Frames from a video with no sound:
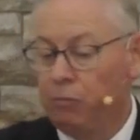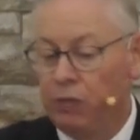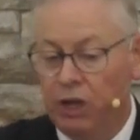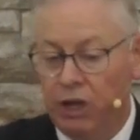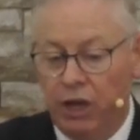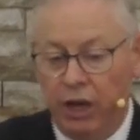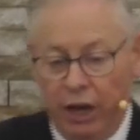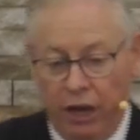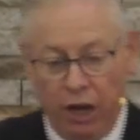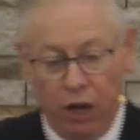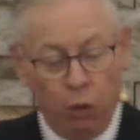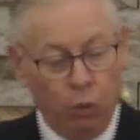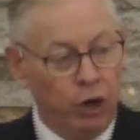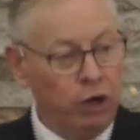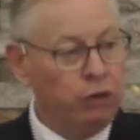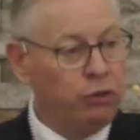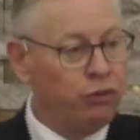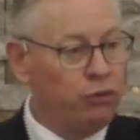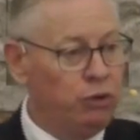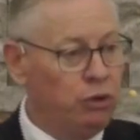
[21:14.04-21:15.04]
And I
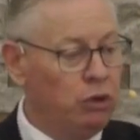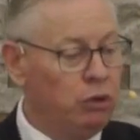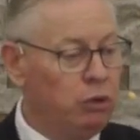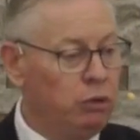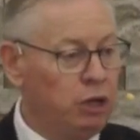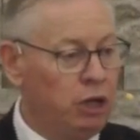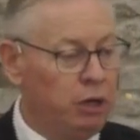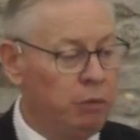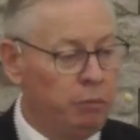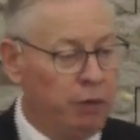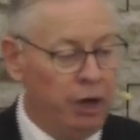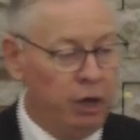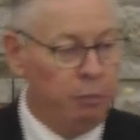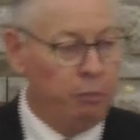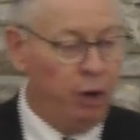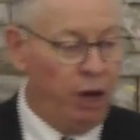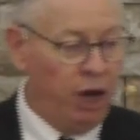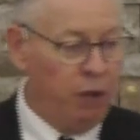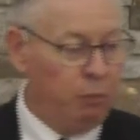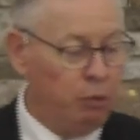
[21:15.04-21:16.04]
went through uh, my
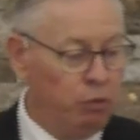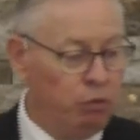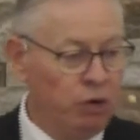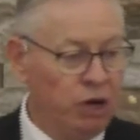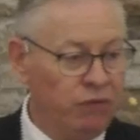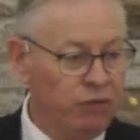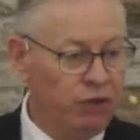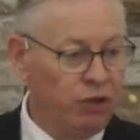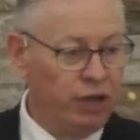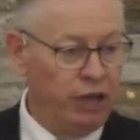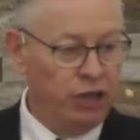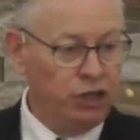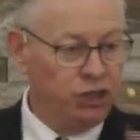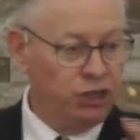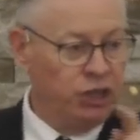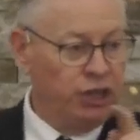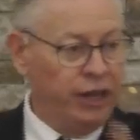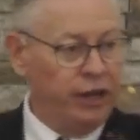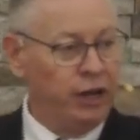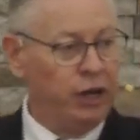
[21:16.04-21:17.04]
Bible in
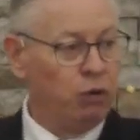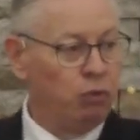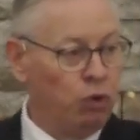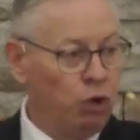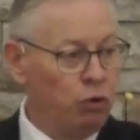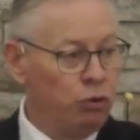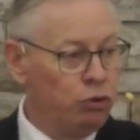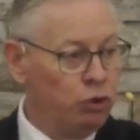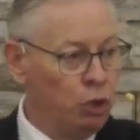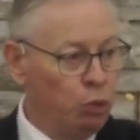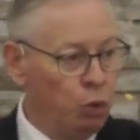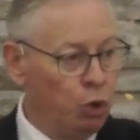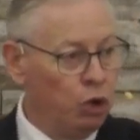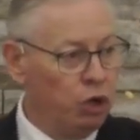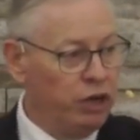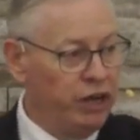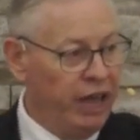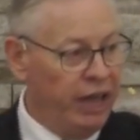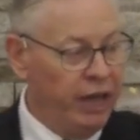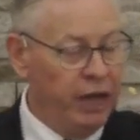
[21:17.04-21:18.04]
Revelation and I wrote the word
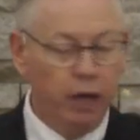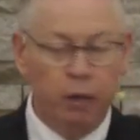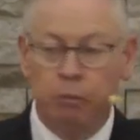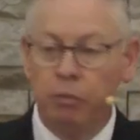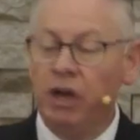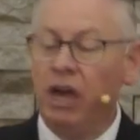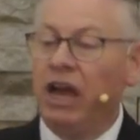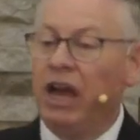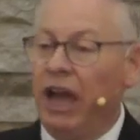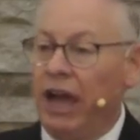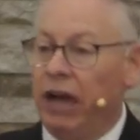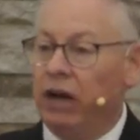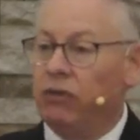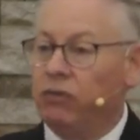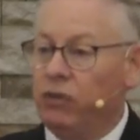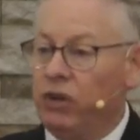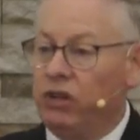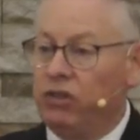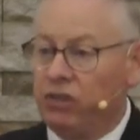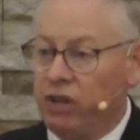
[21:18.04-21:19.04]
hymn
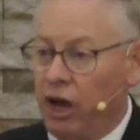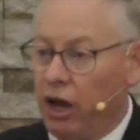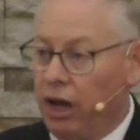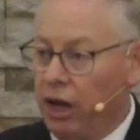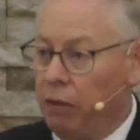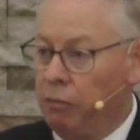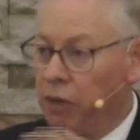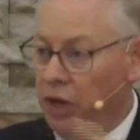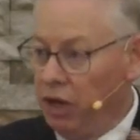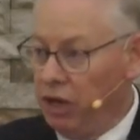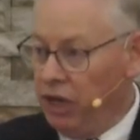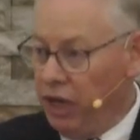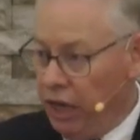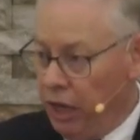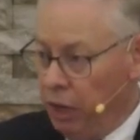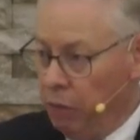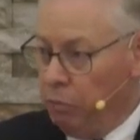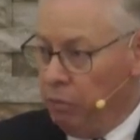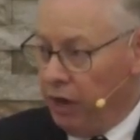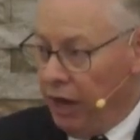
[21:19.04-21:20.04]
every time a
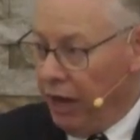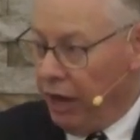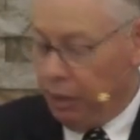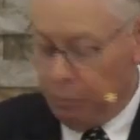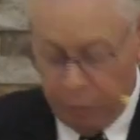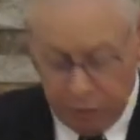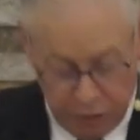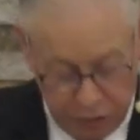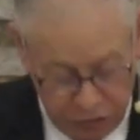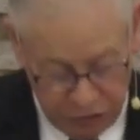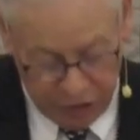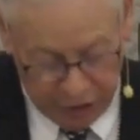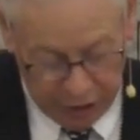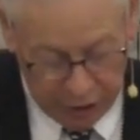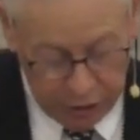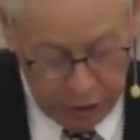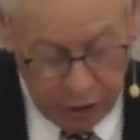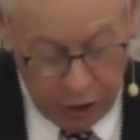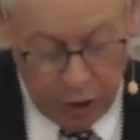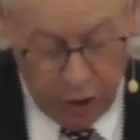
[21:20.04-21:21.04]
hymn happens
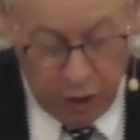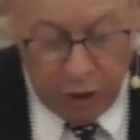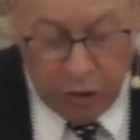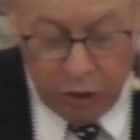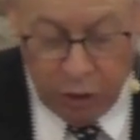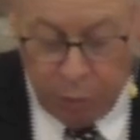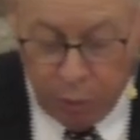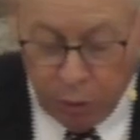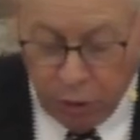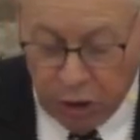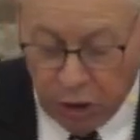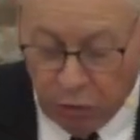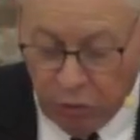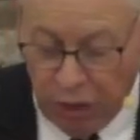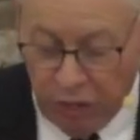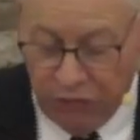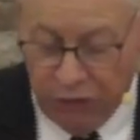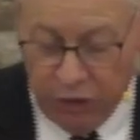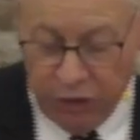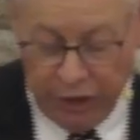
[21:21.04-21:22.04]
in the book of
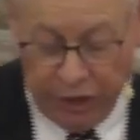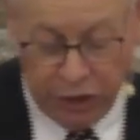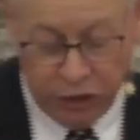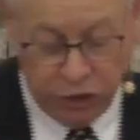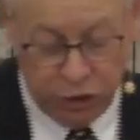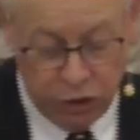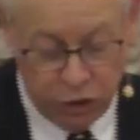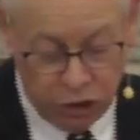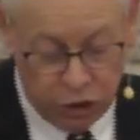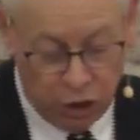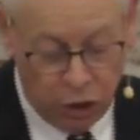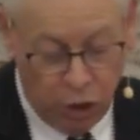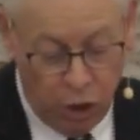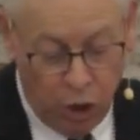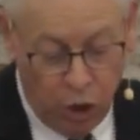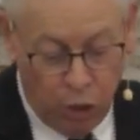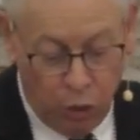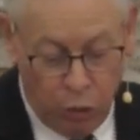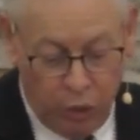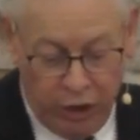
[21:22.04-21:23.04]
Revelation. So
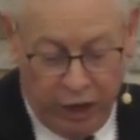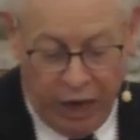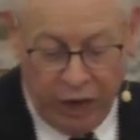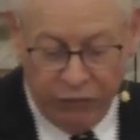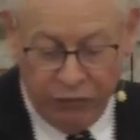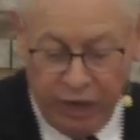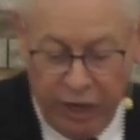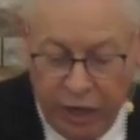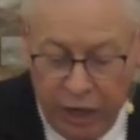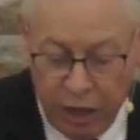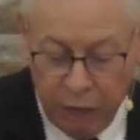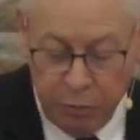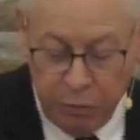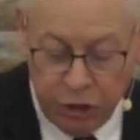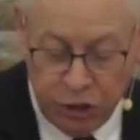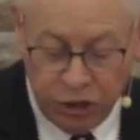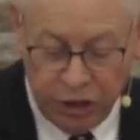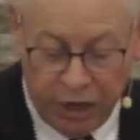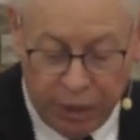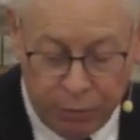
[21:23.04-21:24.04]
we have a hymn in
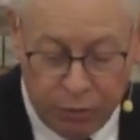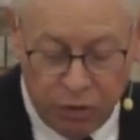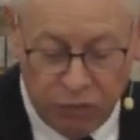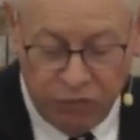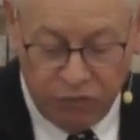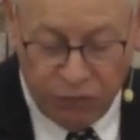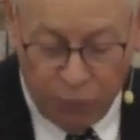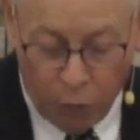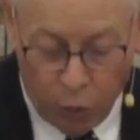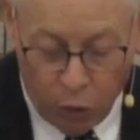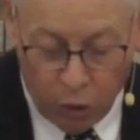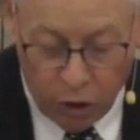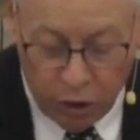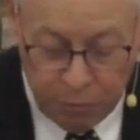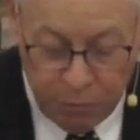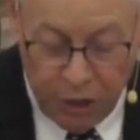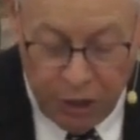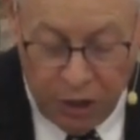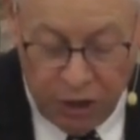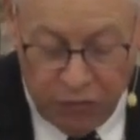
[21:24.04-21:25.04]
chapter 4,
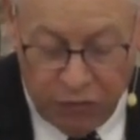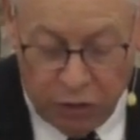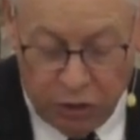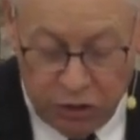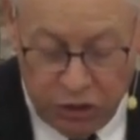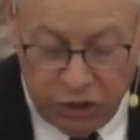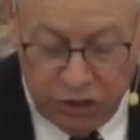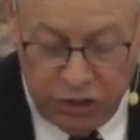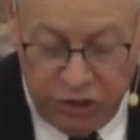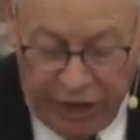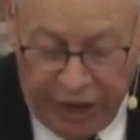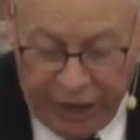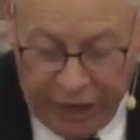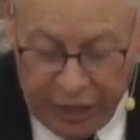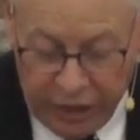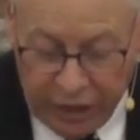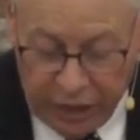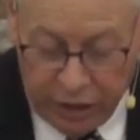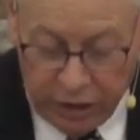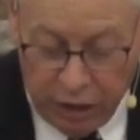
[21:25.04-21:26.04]
verses 8
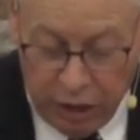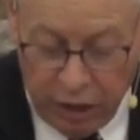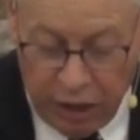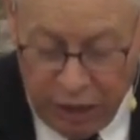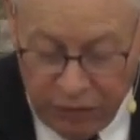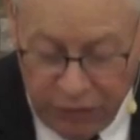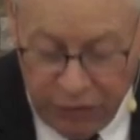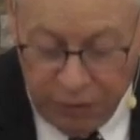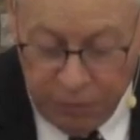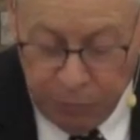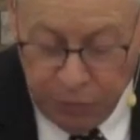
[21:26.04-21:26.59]
and 11,